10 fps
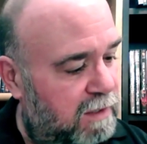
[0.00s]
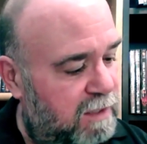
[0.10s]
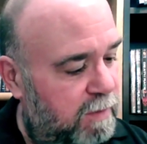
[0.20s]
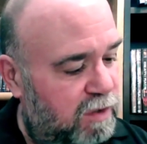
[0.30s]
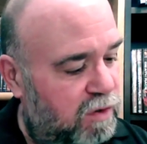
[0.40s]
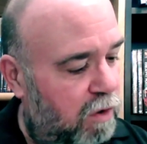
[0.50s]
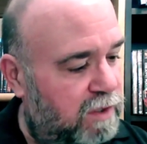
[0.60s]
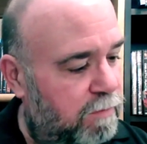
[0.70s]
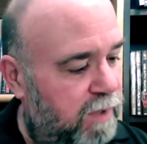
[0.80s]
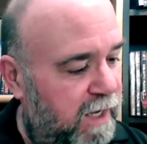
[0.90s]
Timothy
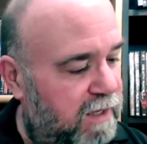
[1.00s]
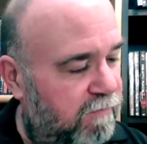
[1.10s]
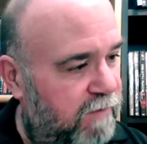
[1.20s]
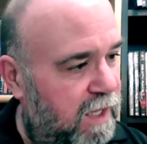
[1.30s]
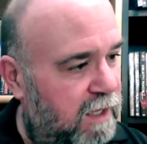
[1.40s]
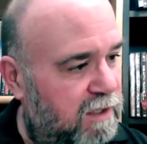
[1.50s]
Dalton playing the villain.